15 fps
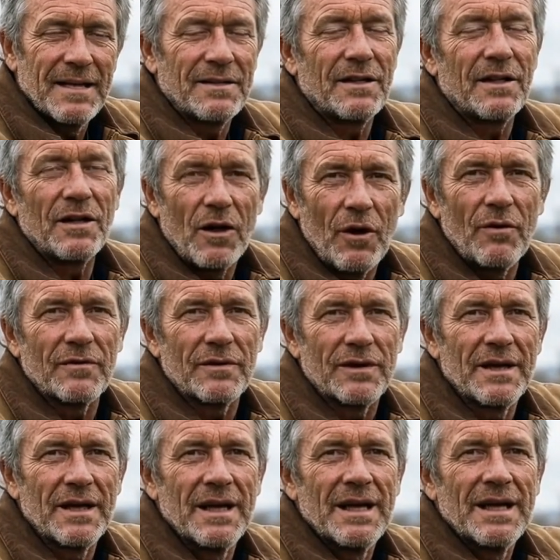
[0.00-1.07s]
The
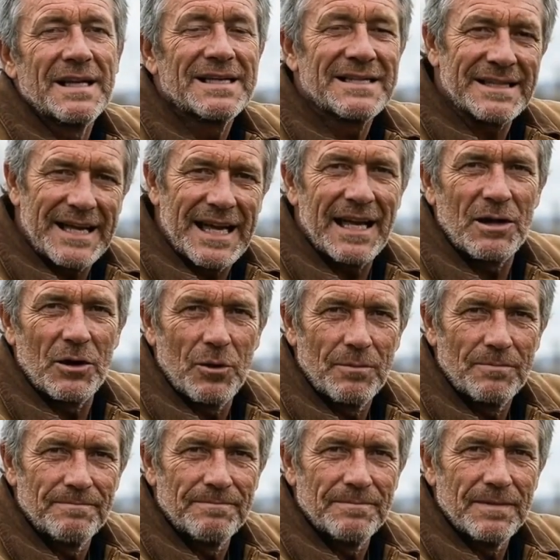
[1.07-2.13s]
clover is a
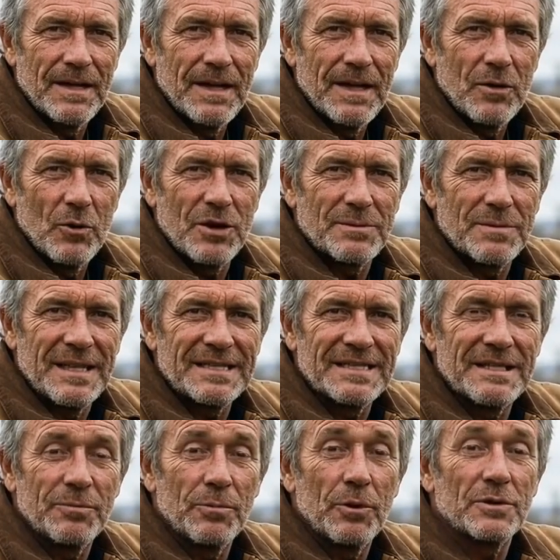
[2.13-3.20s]
legume, which
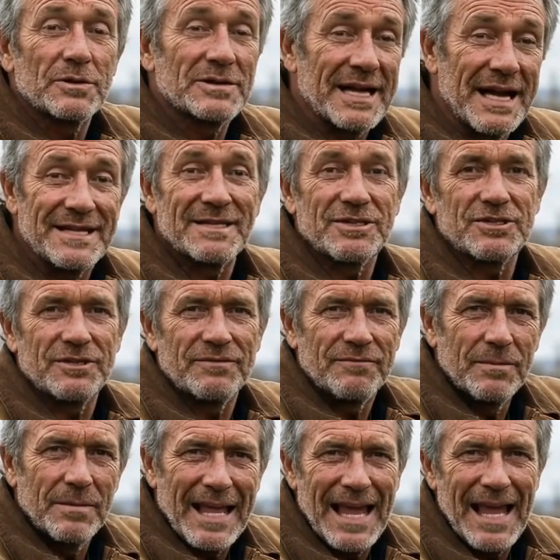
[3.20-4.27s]
means it pulls nitrogen
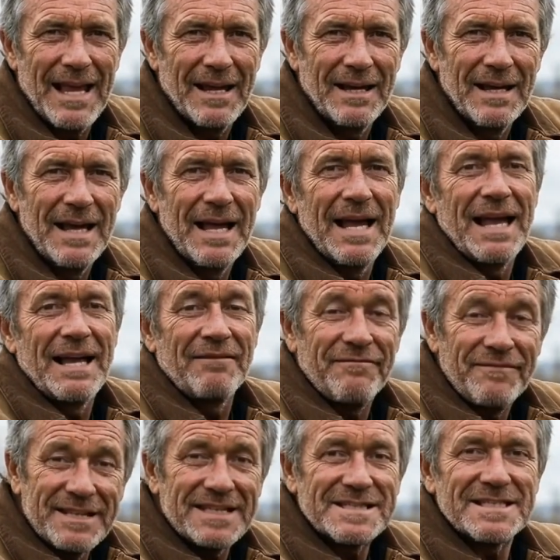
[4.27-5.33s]
from the air and
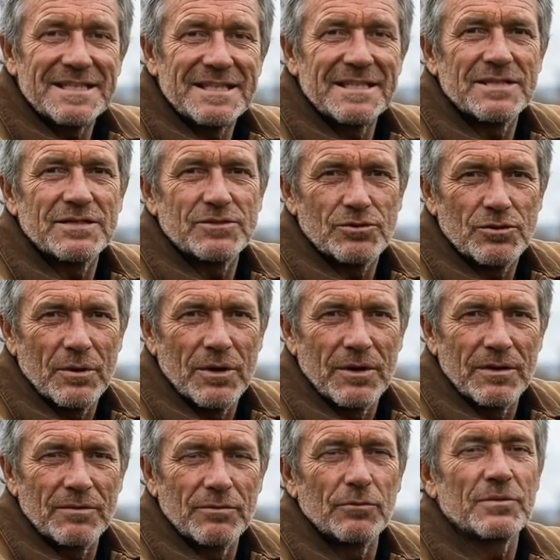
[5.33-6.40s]
fixes it in the
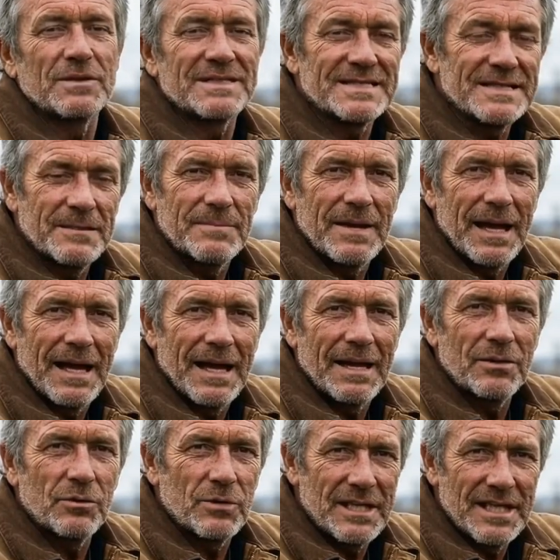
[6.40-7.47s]
soil through a
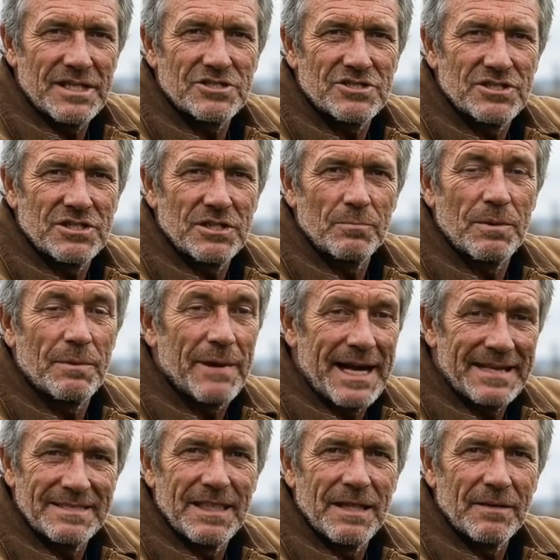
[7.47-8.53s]
symbiotic relationship with
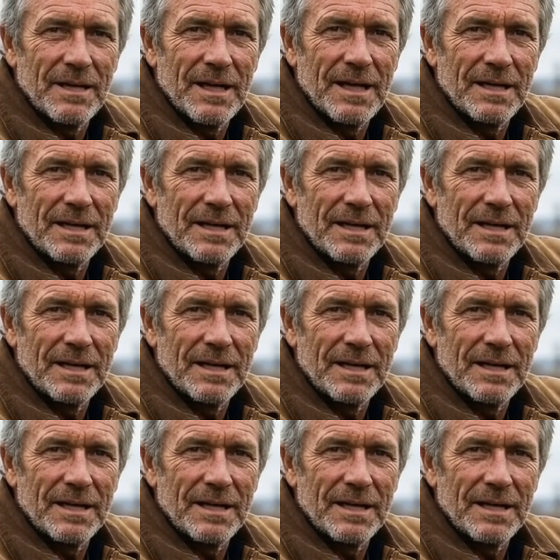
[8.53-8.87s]
bacteria